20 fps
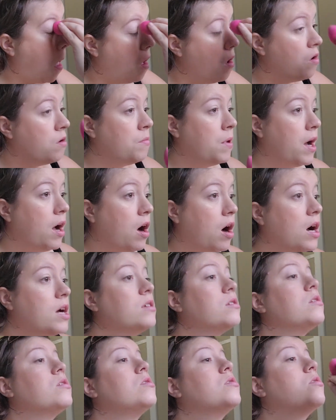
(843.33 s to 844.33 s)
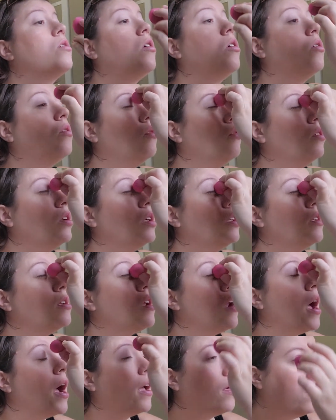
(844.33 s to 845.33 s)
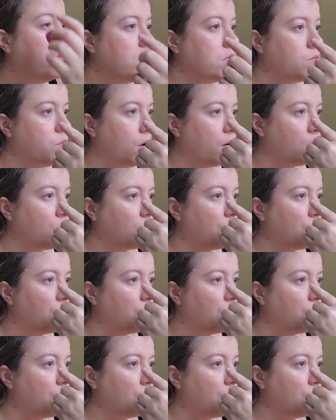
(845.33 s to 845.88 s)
Oh, my eyes are so hooded today. This one